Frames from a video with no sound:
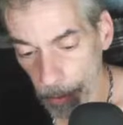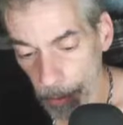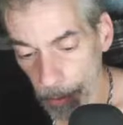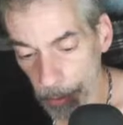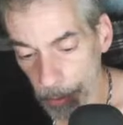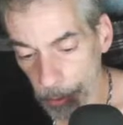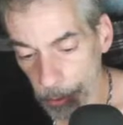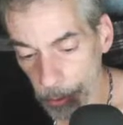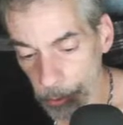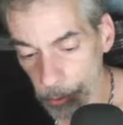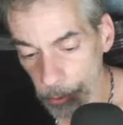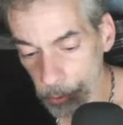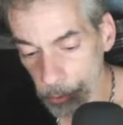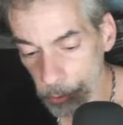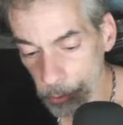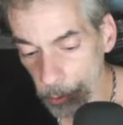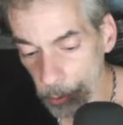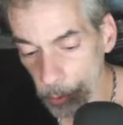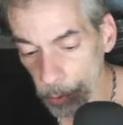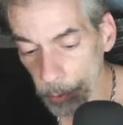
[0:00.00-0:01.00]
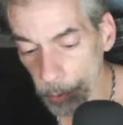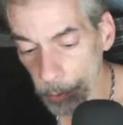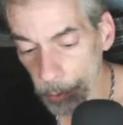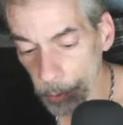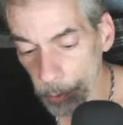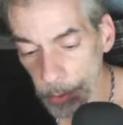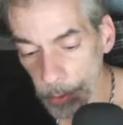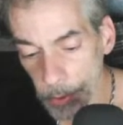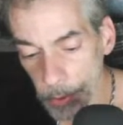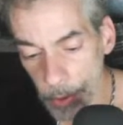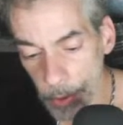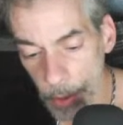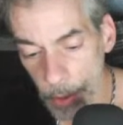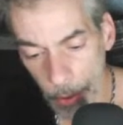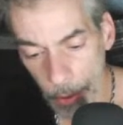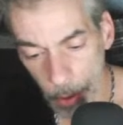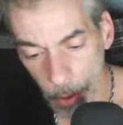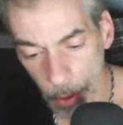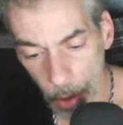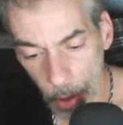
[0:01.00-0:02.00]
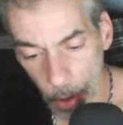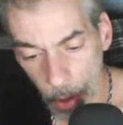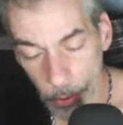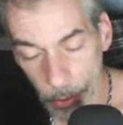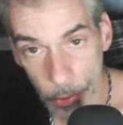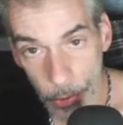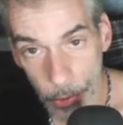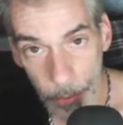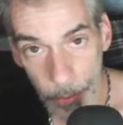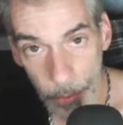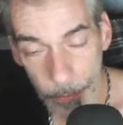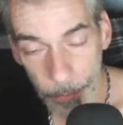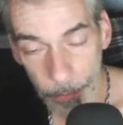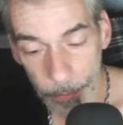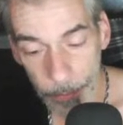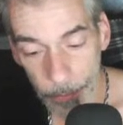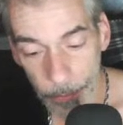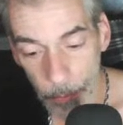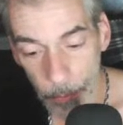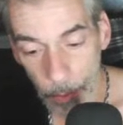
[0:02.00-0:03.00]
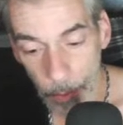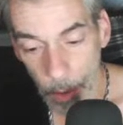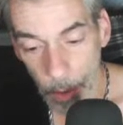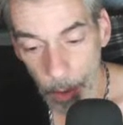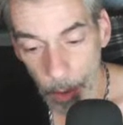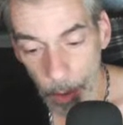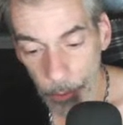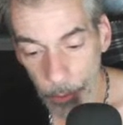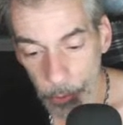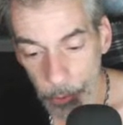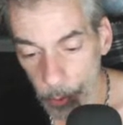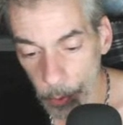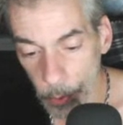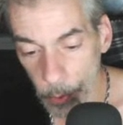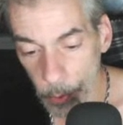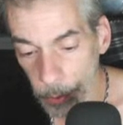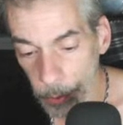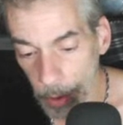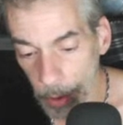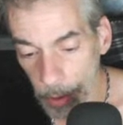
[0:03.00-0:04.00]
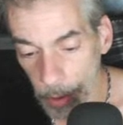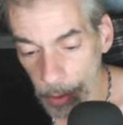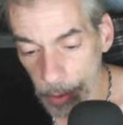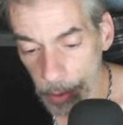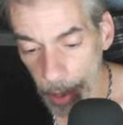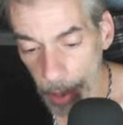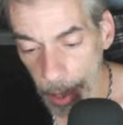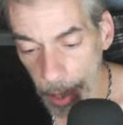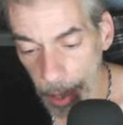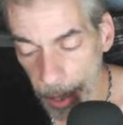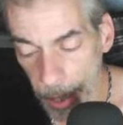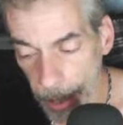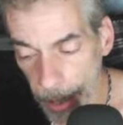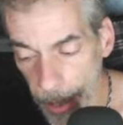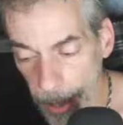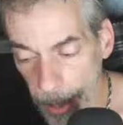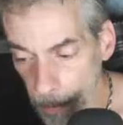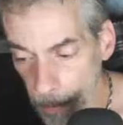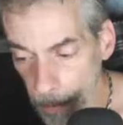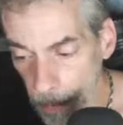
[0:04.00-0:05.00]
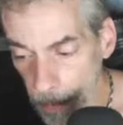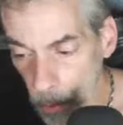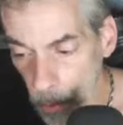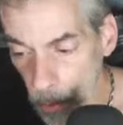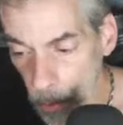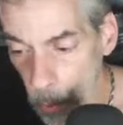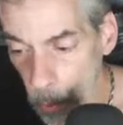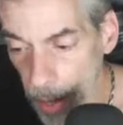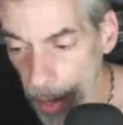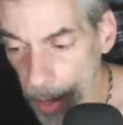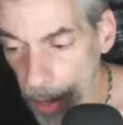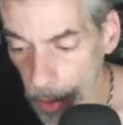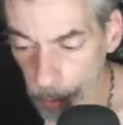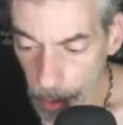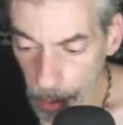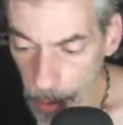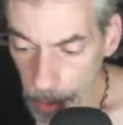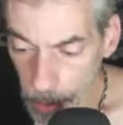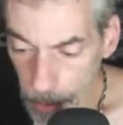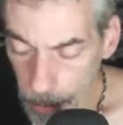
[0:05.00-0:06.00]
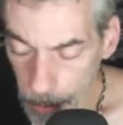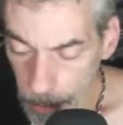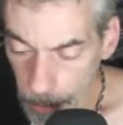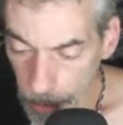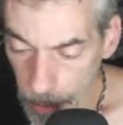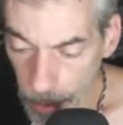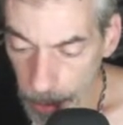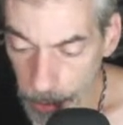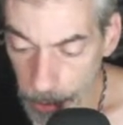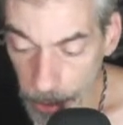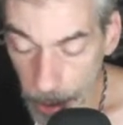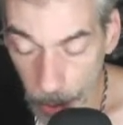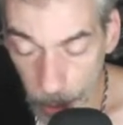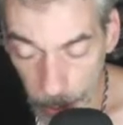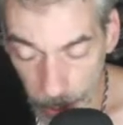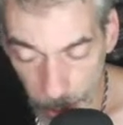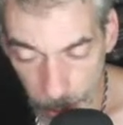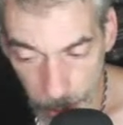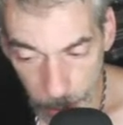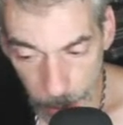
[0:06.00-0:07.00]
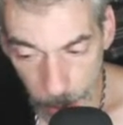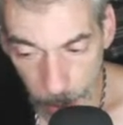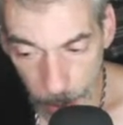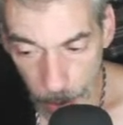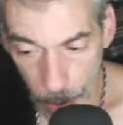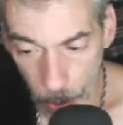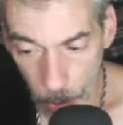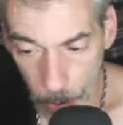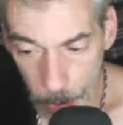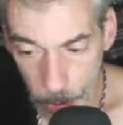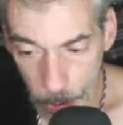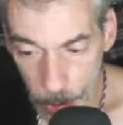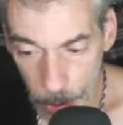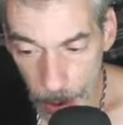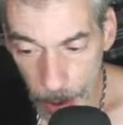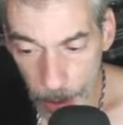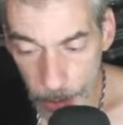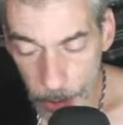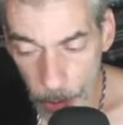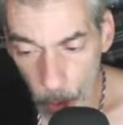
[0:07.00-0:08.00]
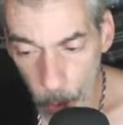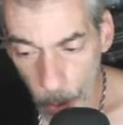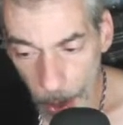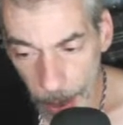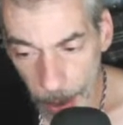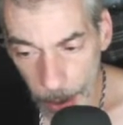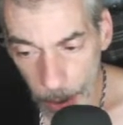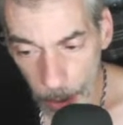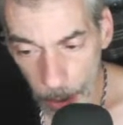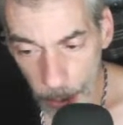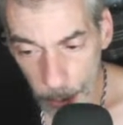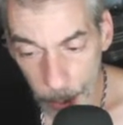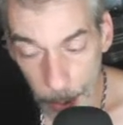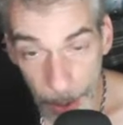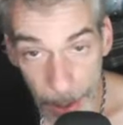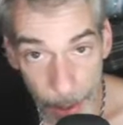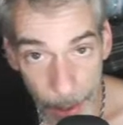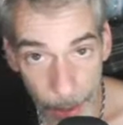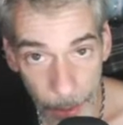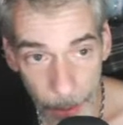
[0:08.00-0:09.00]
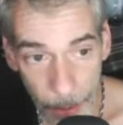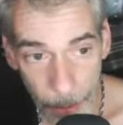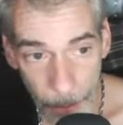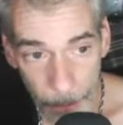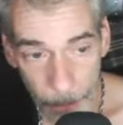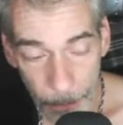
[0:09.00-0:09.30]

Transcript: The truth is not knowledge. The truth is a way of interrogating that knowledge. It's a way of being.